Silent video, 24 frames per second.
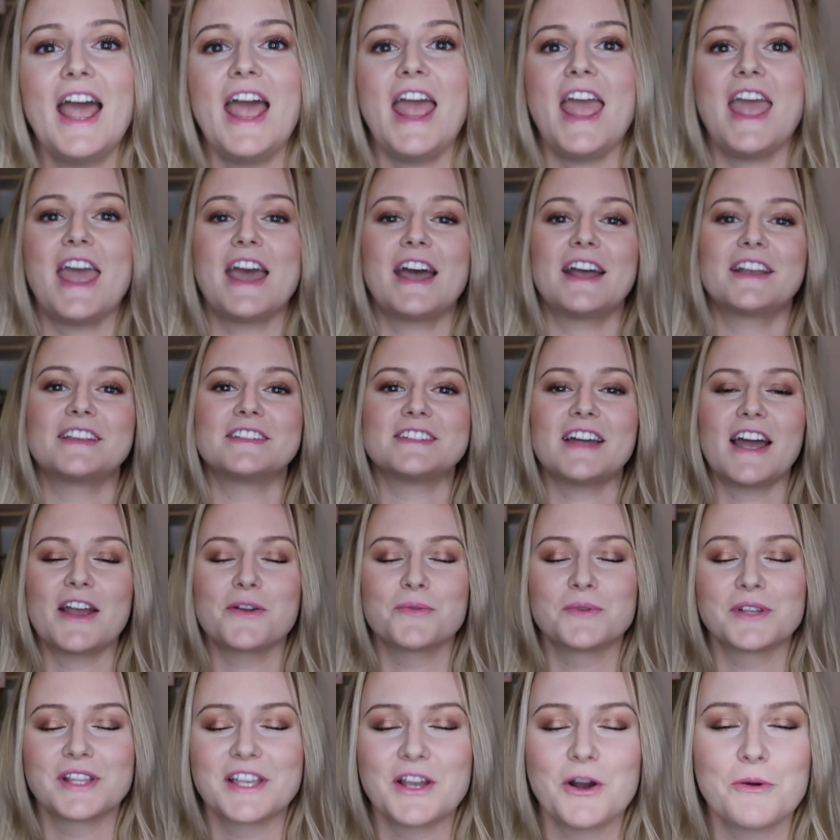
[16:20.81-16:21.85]
And I
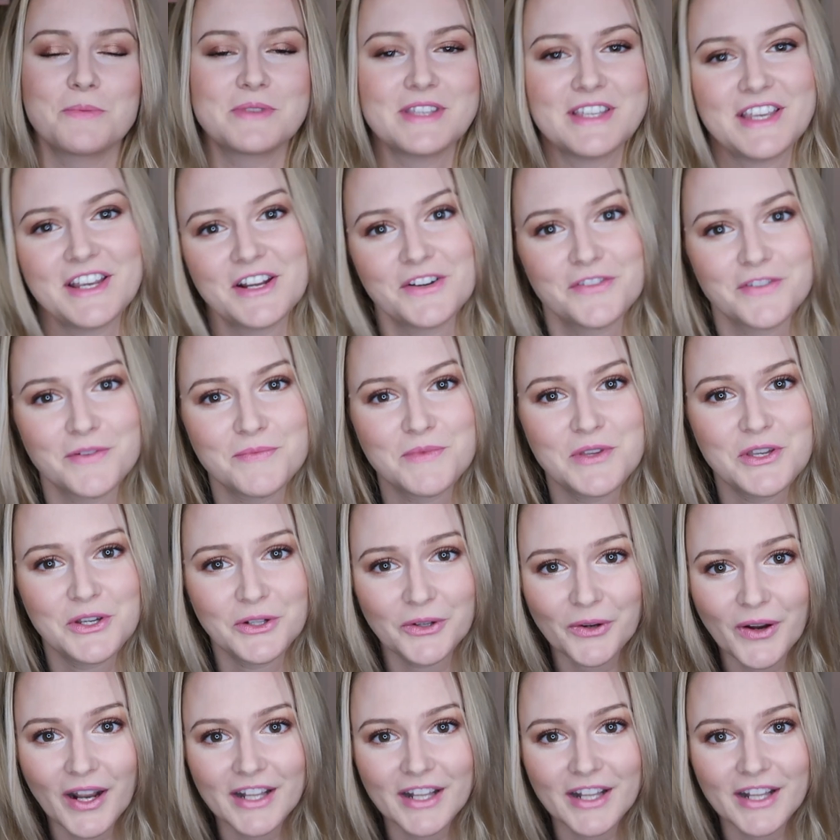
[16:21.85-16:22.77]
really hope to hear from you,